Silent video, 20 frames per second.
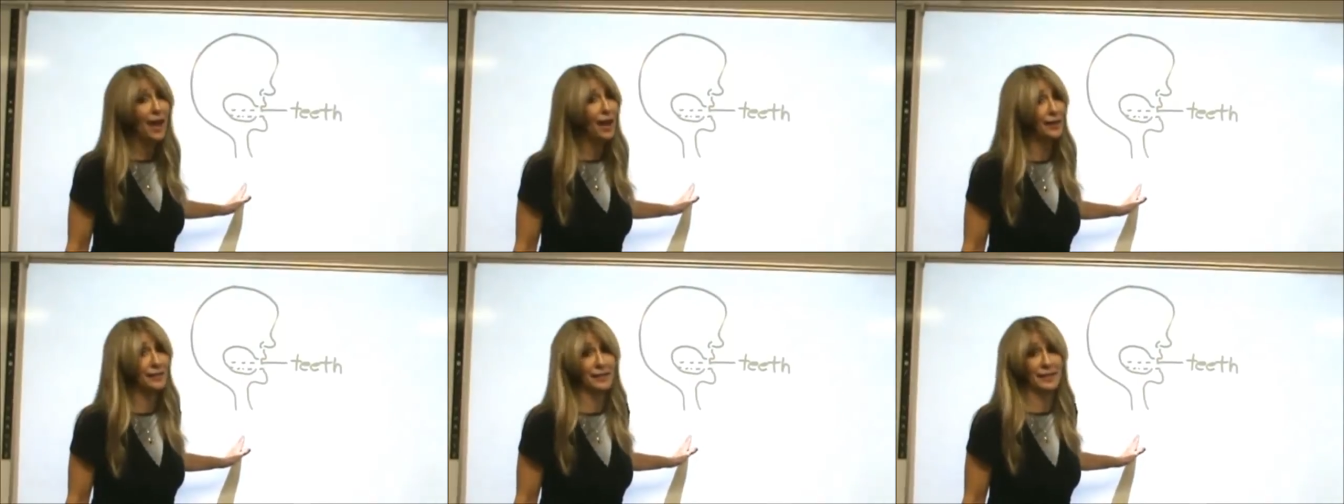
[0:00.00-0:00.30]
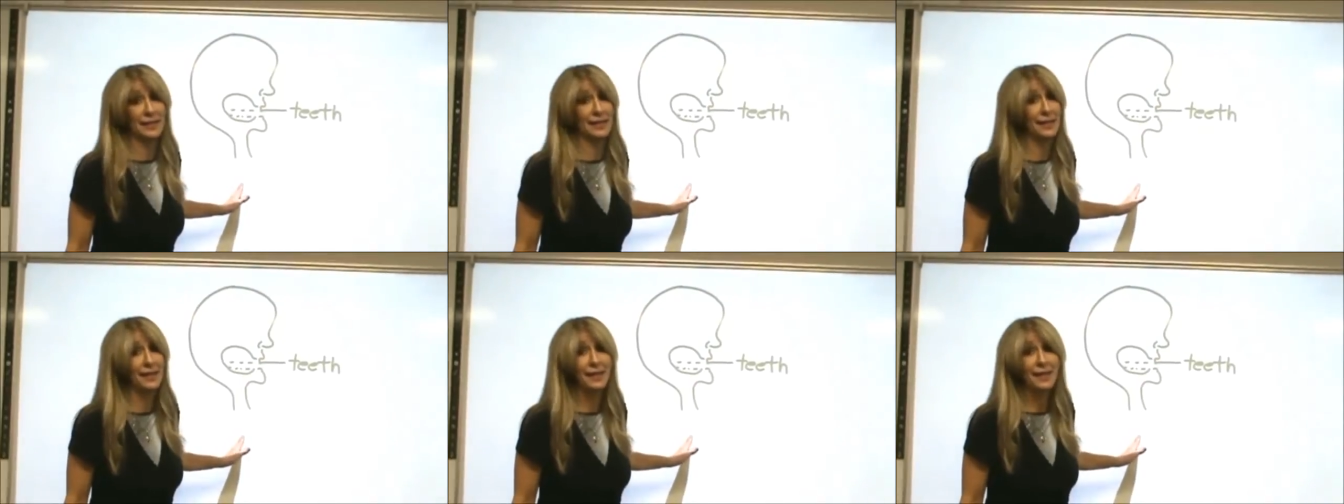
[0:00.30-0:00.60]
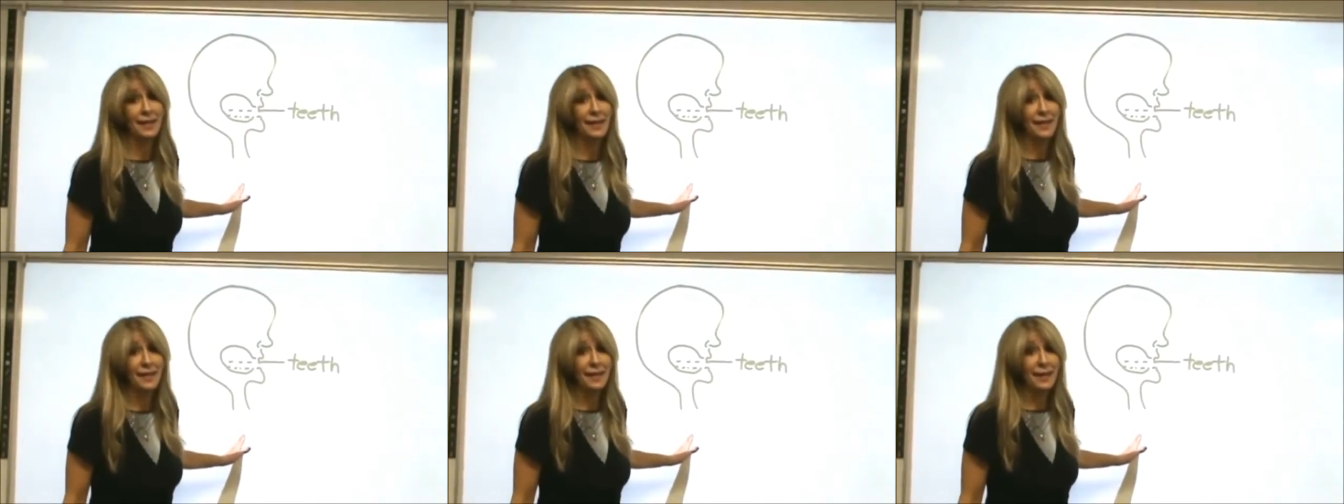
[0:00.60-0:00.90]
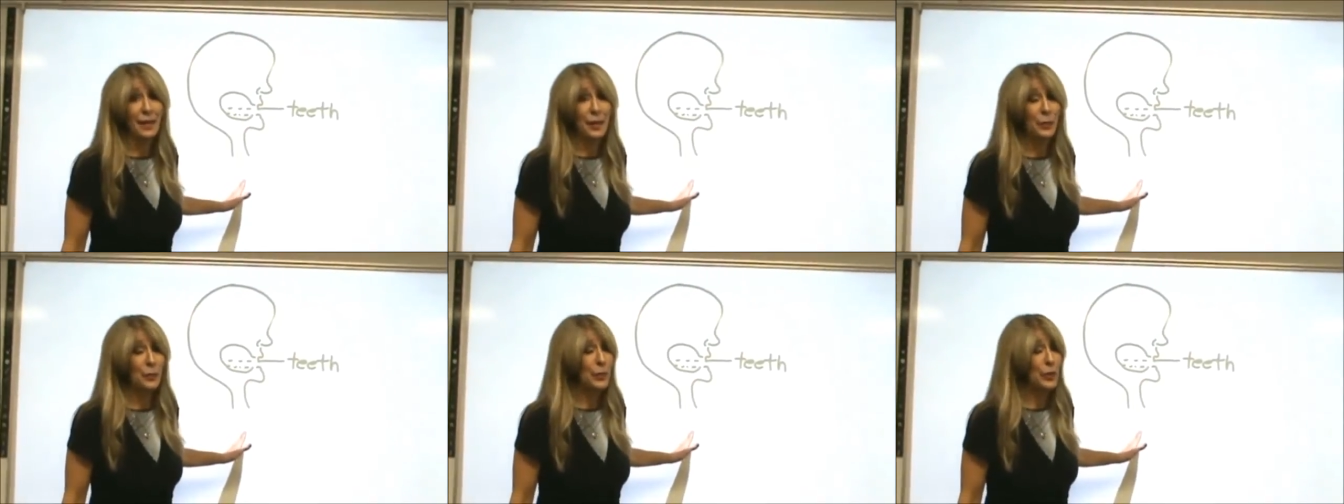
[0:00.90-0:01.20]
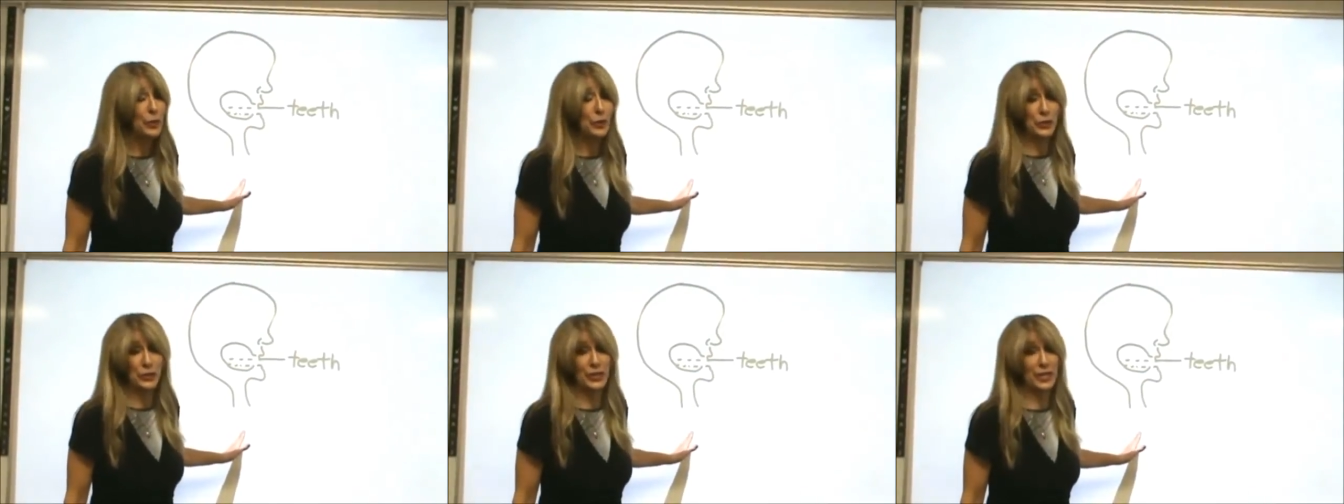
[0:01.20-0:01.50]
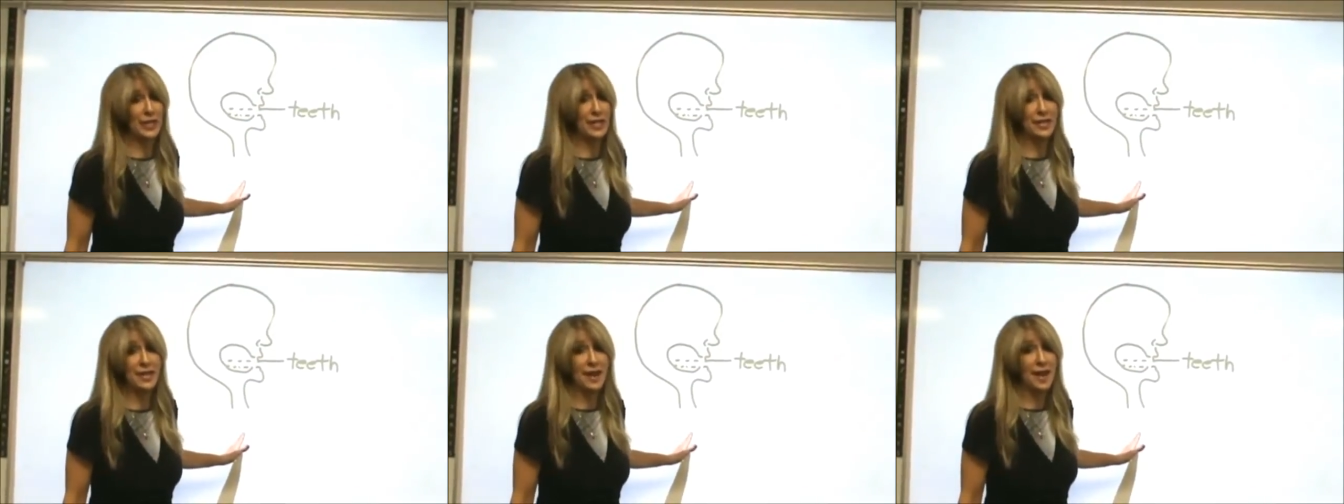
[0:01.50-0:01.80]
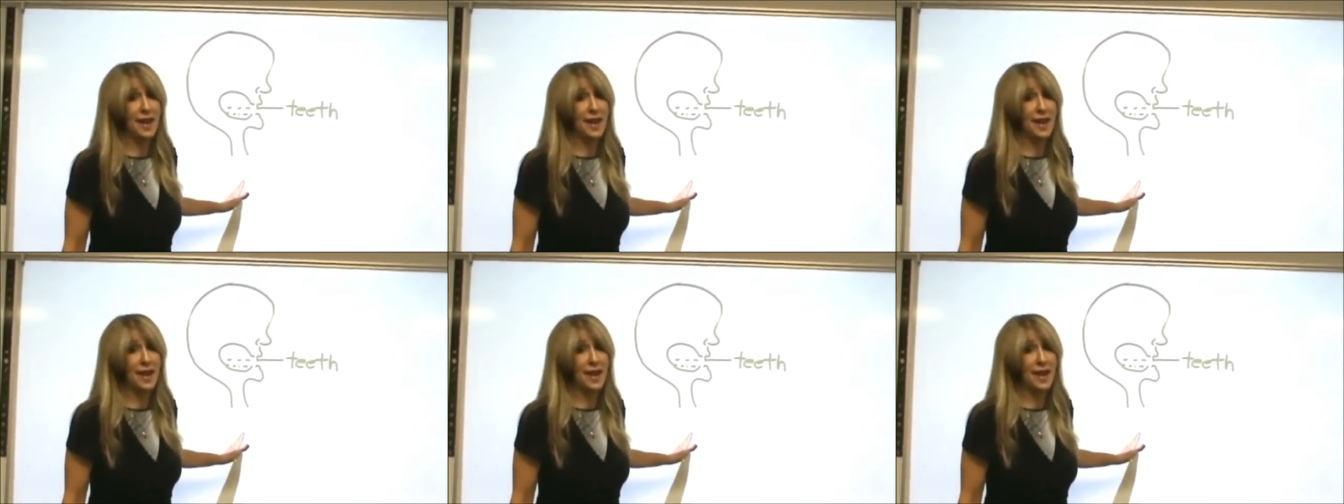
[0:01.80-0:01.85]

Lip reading: ugly person.